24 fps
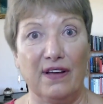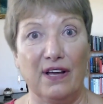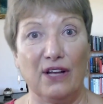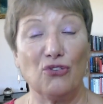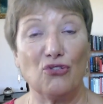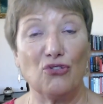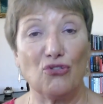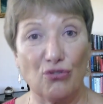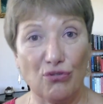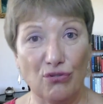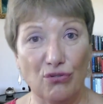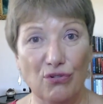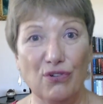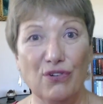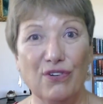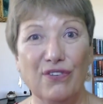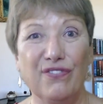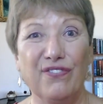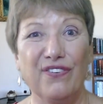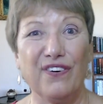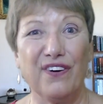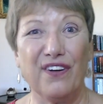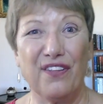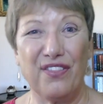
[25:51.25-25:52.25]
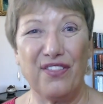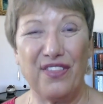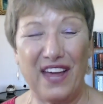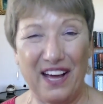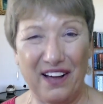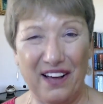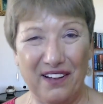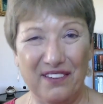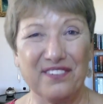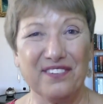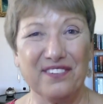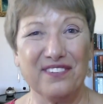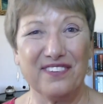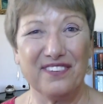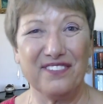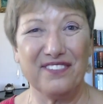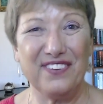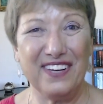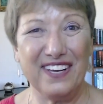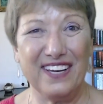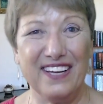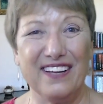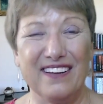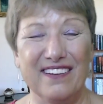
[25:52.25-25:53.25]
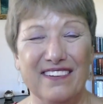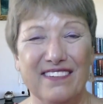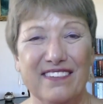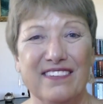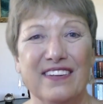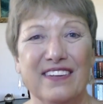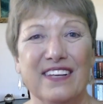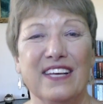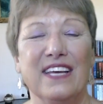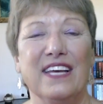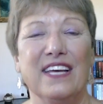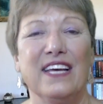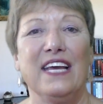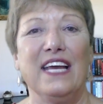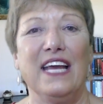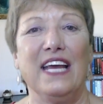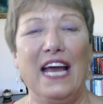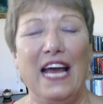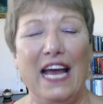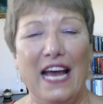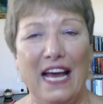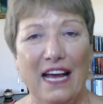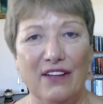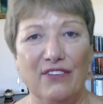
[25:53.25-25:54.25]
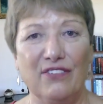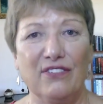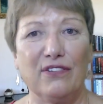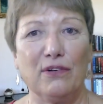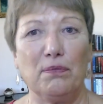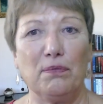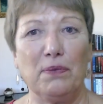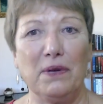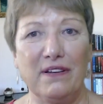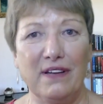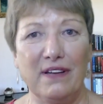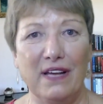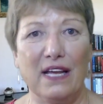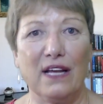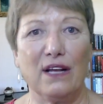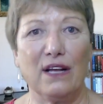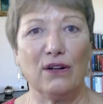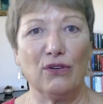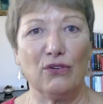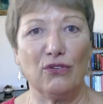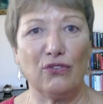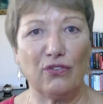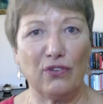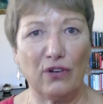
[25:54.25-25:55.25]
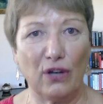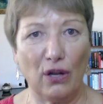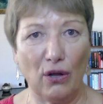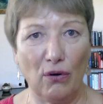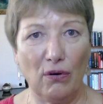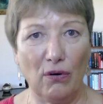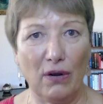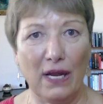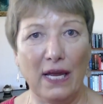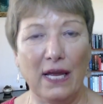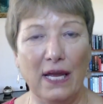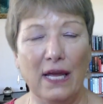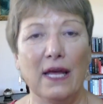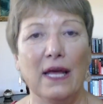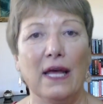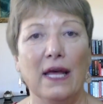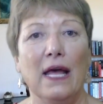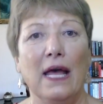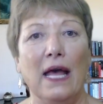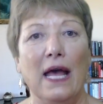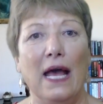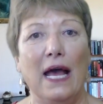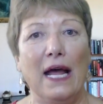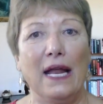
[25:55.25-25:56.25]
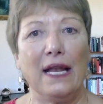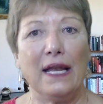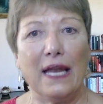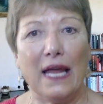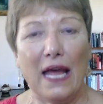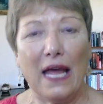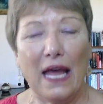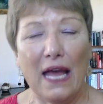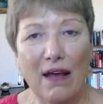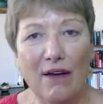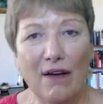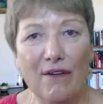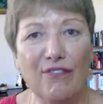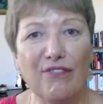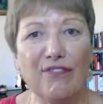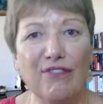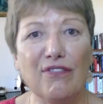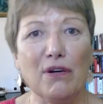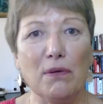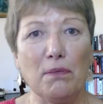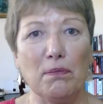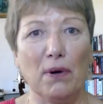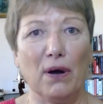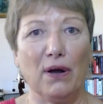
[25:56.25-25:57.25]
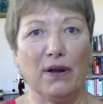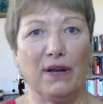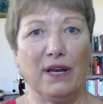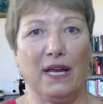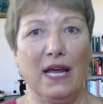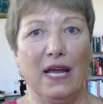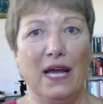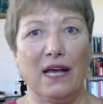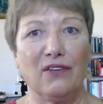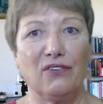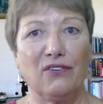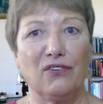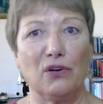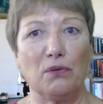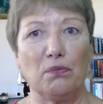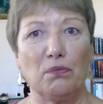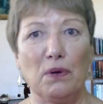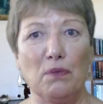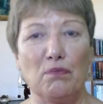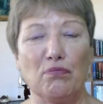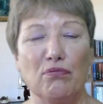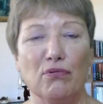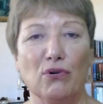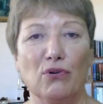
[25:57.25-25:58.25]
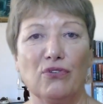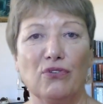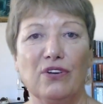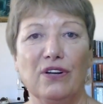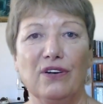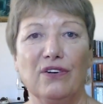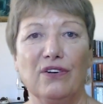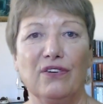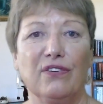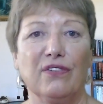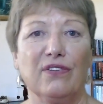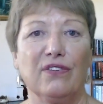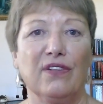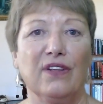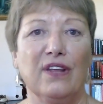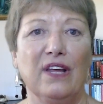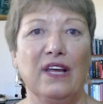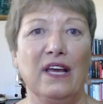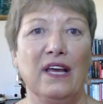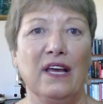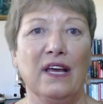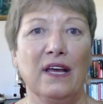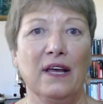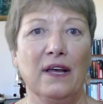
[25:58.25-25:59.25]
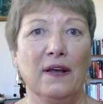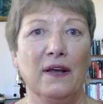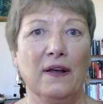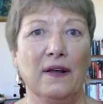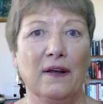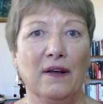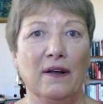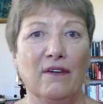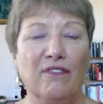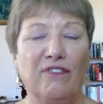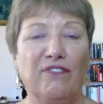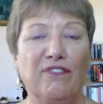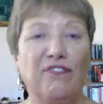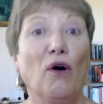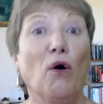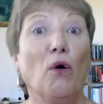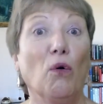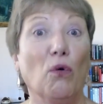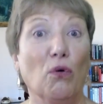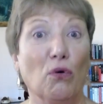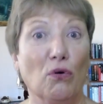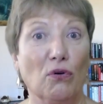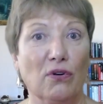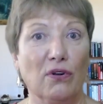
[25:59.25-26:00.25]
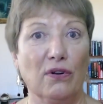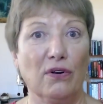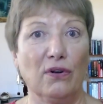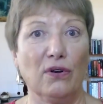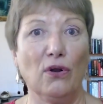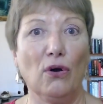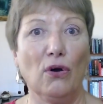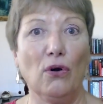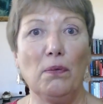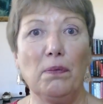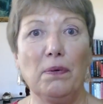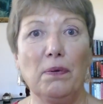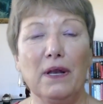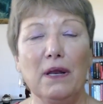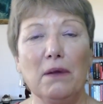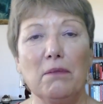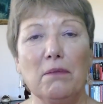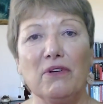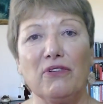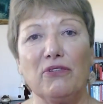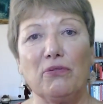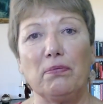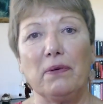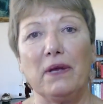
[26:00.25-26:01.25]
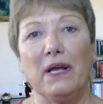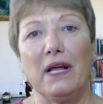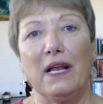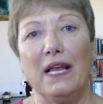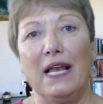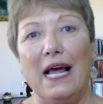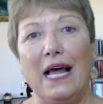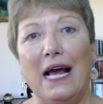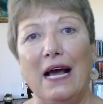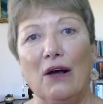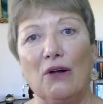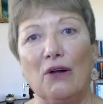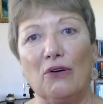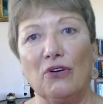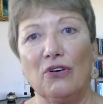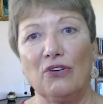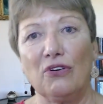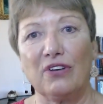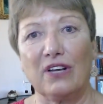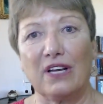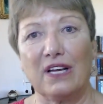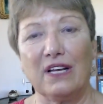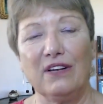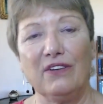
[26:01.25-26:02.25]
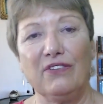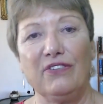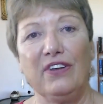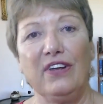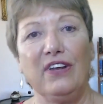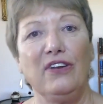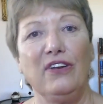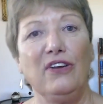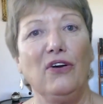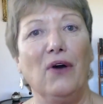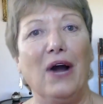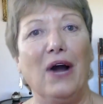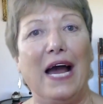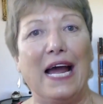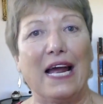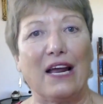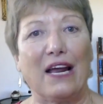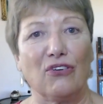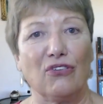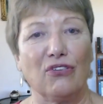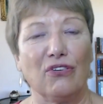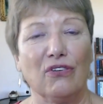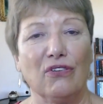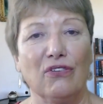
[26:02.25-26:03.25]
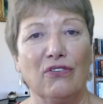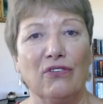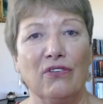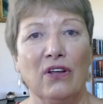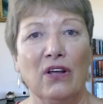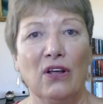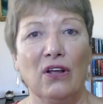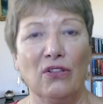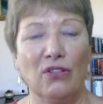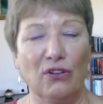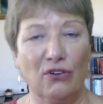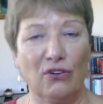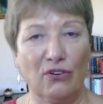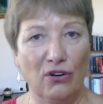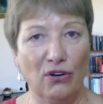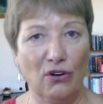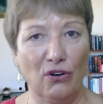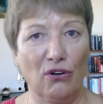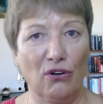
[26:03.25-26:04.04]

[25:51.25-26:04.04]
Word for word: and true for thousands of years, it has to be taken slowly, and everybody has to be brought into the fold. Nobody must be allowed to continue actions that are